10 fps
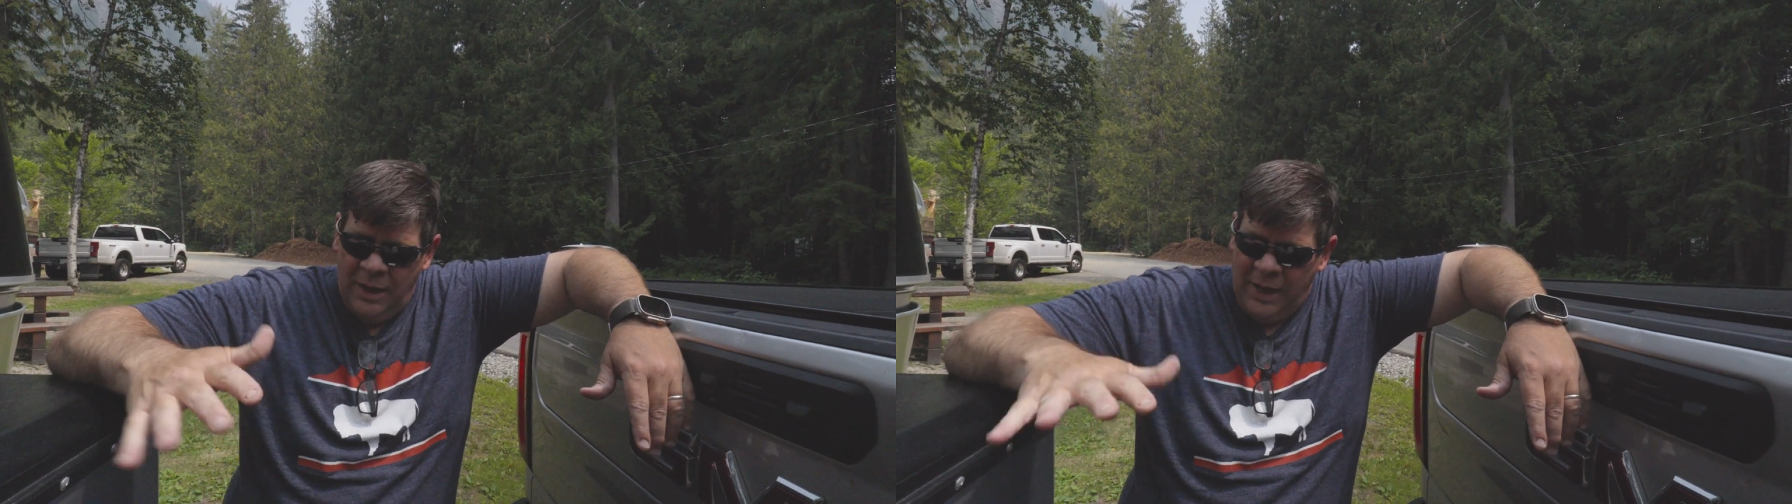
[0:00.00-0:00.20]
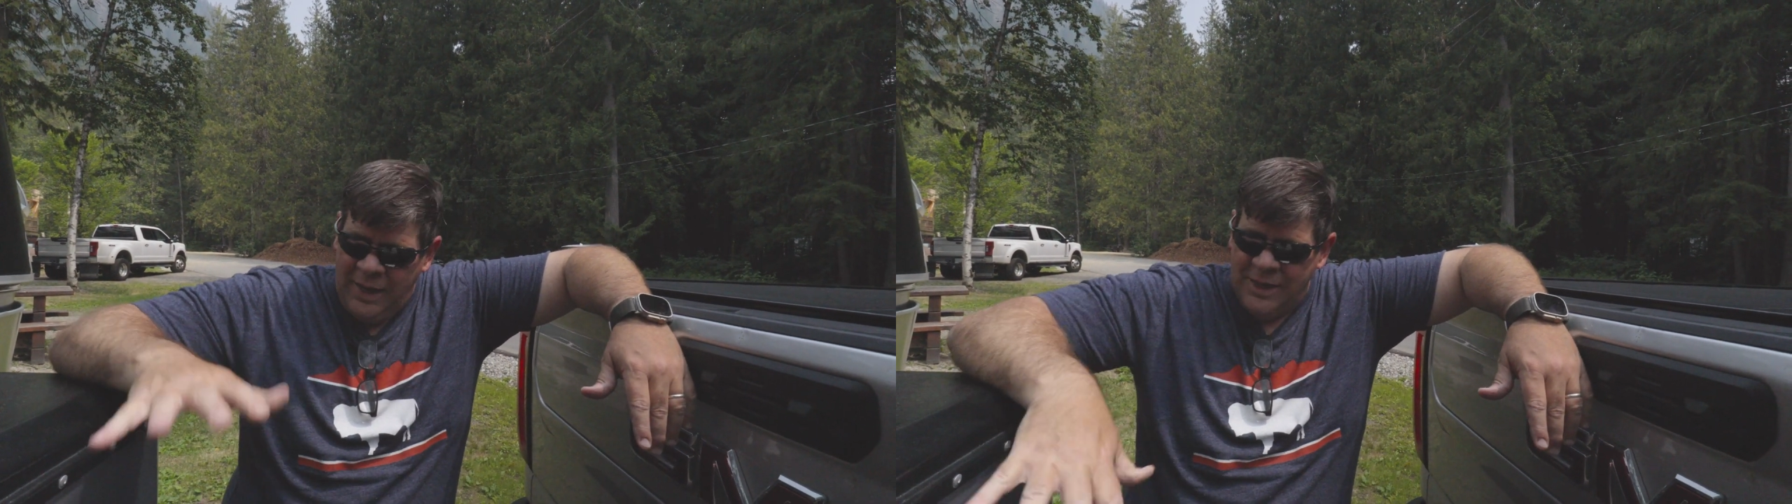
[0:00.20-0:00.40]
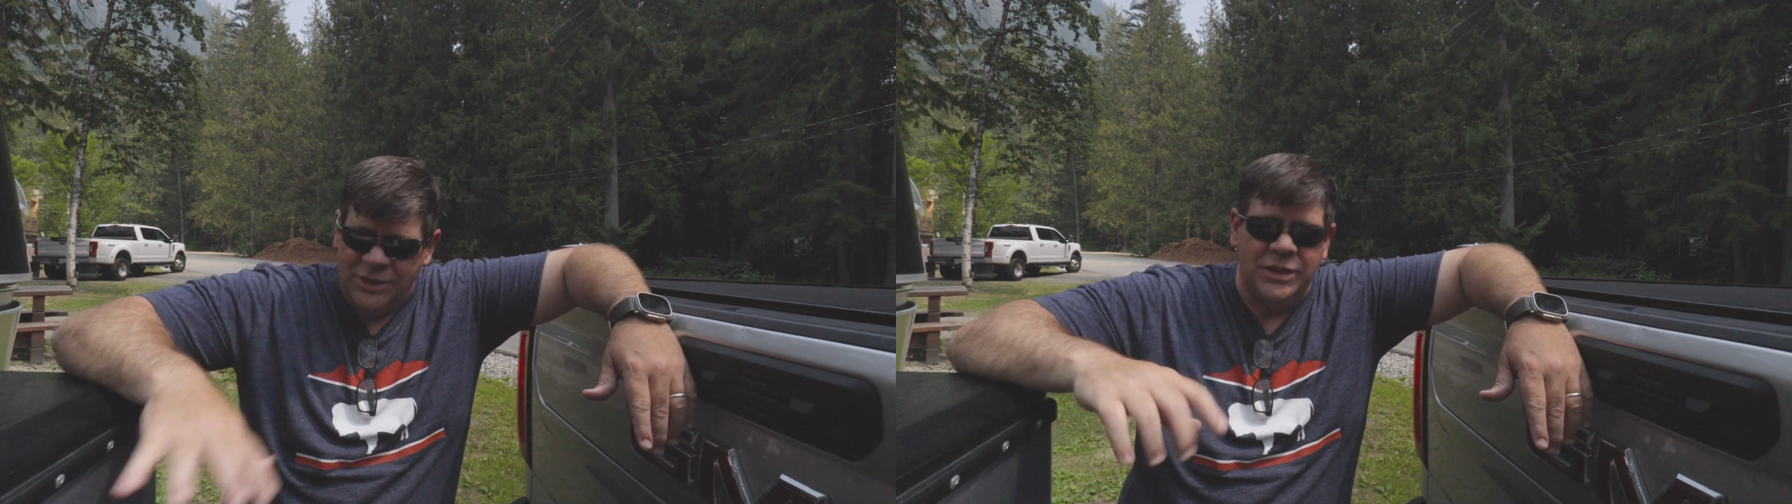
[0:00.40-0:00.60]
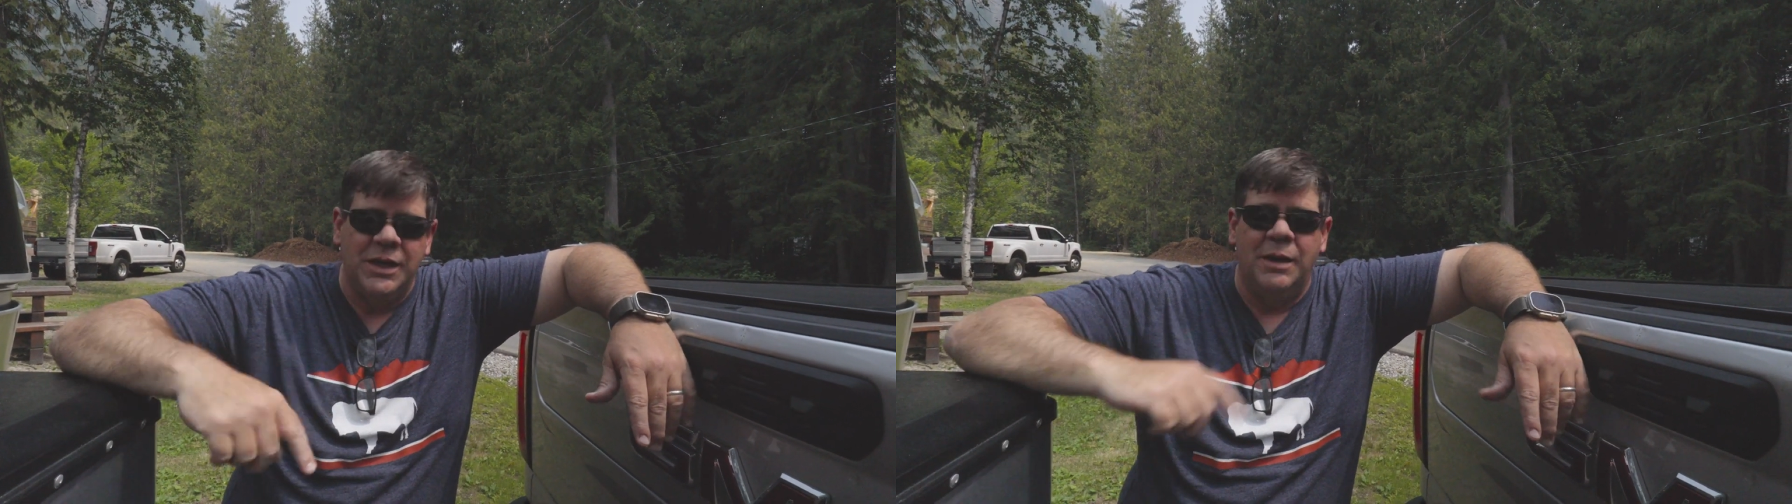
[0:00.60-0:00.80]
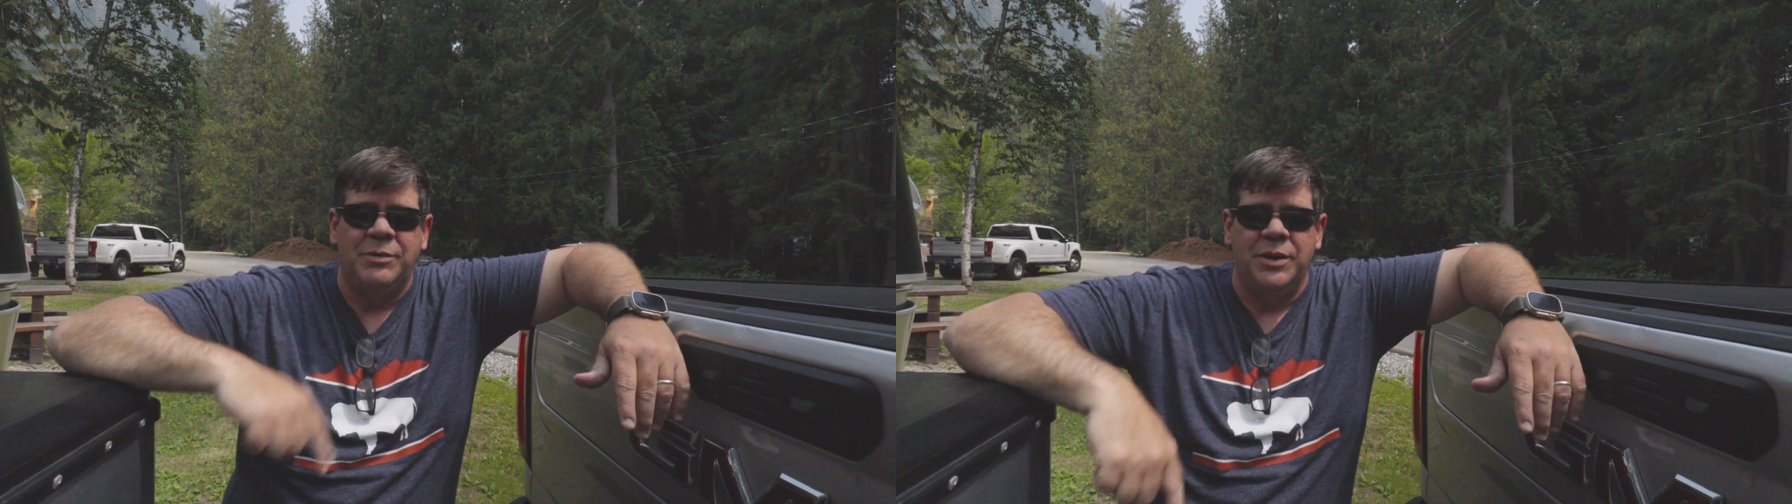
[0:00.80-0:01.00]
hitching
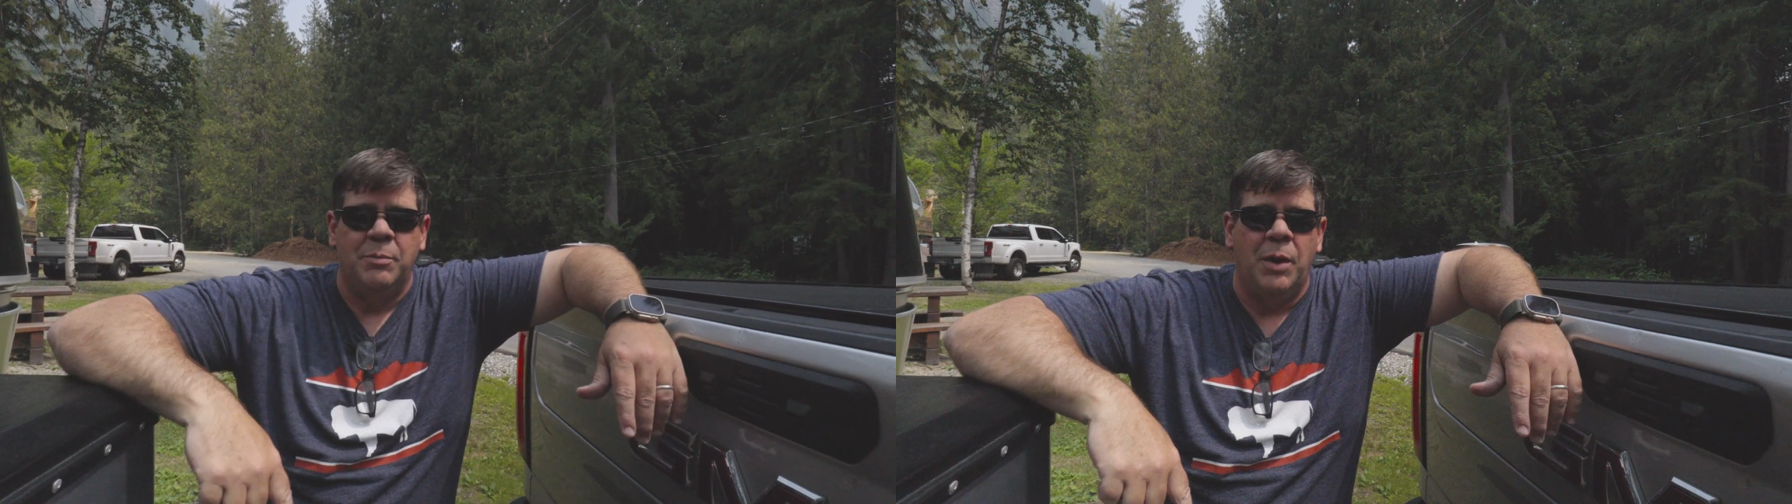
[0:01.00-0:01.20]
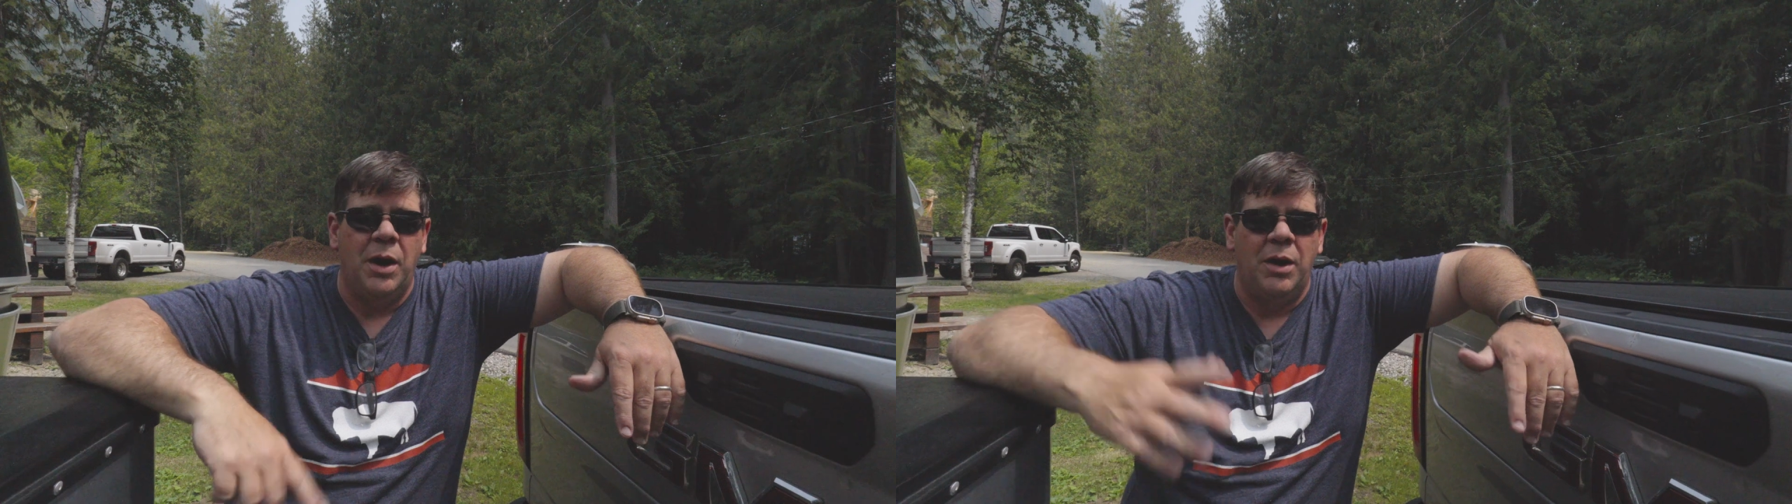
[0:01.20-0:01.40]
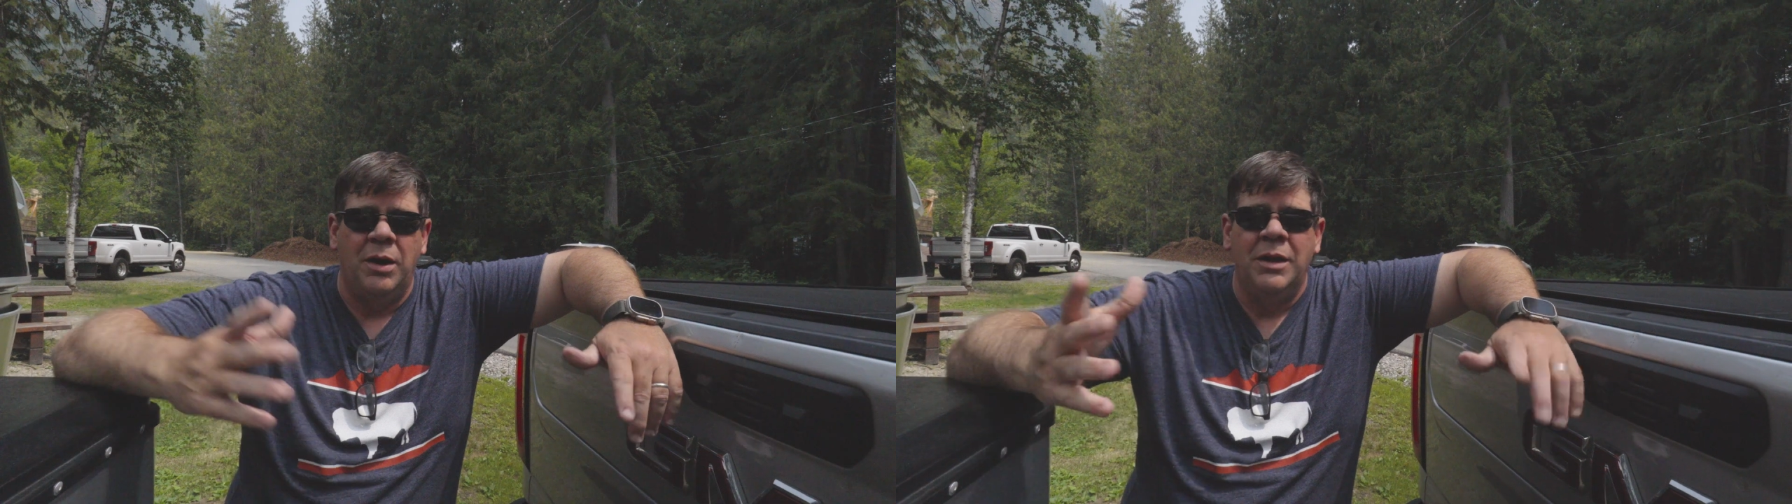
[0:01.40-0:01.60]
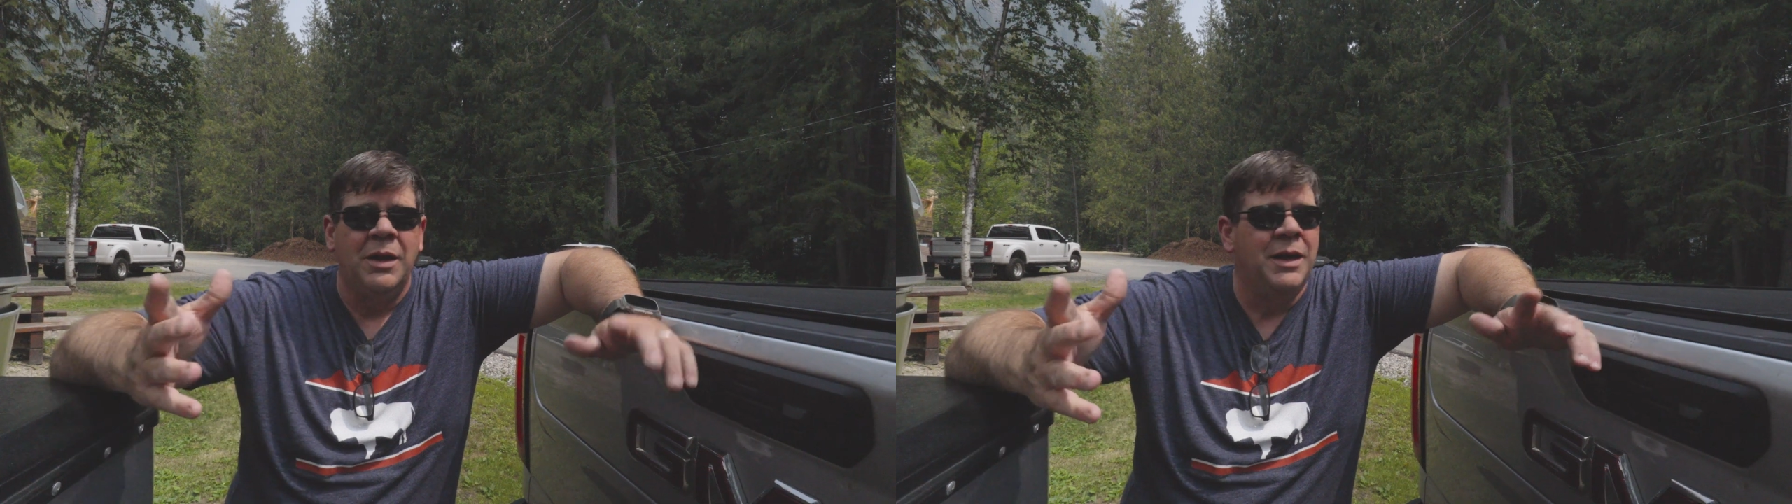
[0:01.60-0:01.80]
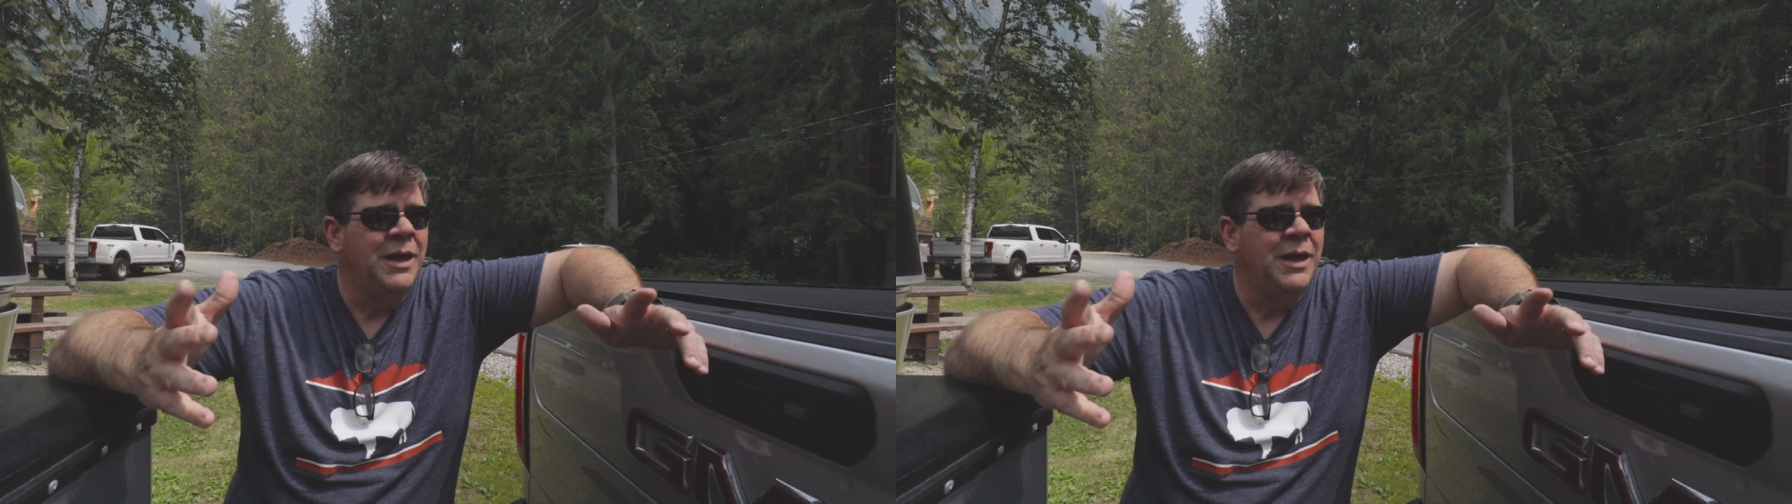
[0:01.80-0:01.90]
up to the ball